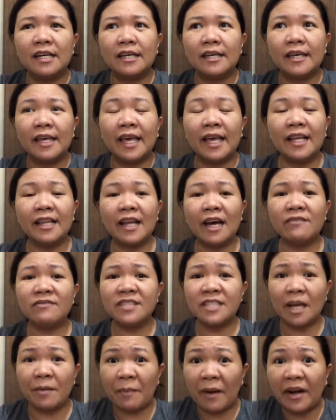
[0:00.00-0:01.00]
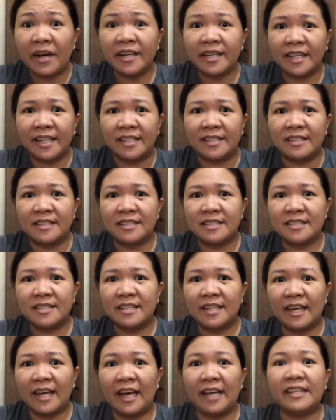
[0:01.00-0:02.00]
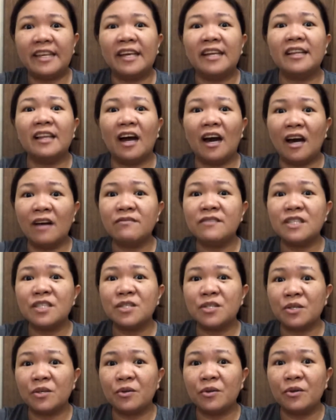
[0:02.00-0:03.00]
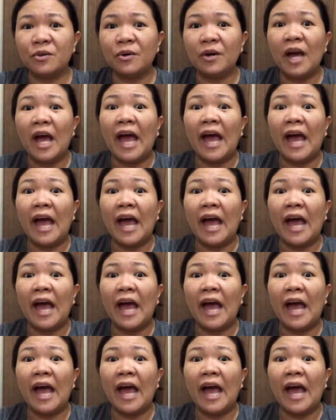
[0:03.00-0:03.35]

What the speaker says: he loves the Americans. And he loves to